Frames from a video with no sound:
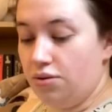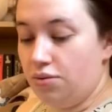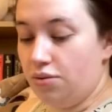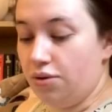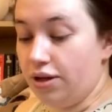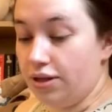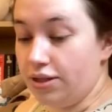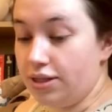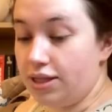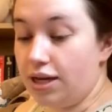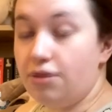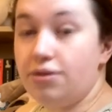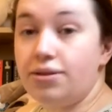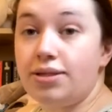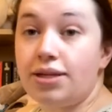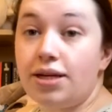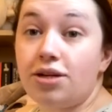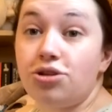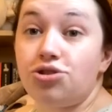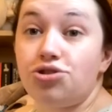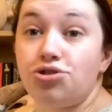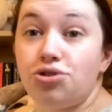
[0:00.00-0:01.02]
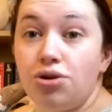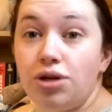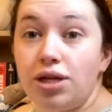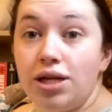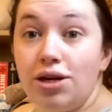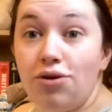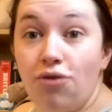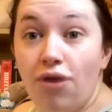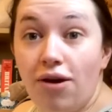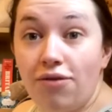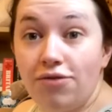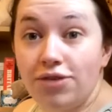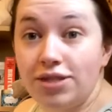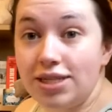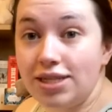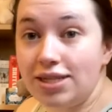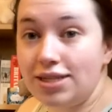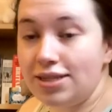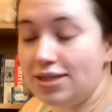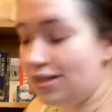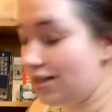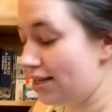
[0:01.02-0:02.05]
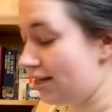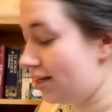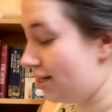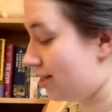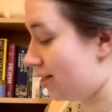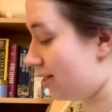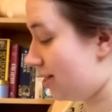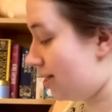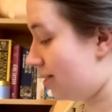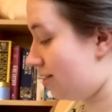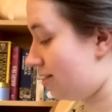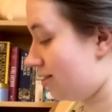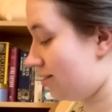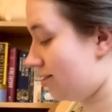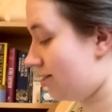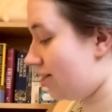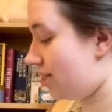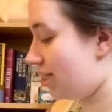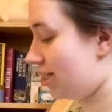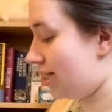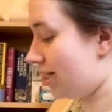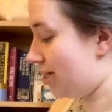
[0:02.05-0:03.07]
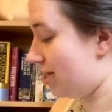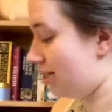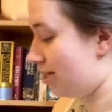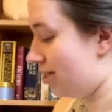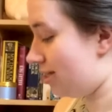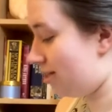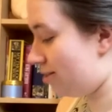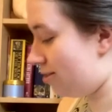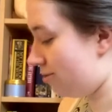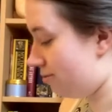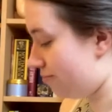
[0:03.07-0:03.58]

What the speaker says: Well, it sounds like a truly riveting season, doesn't it?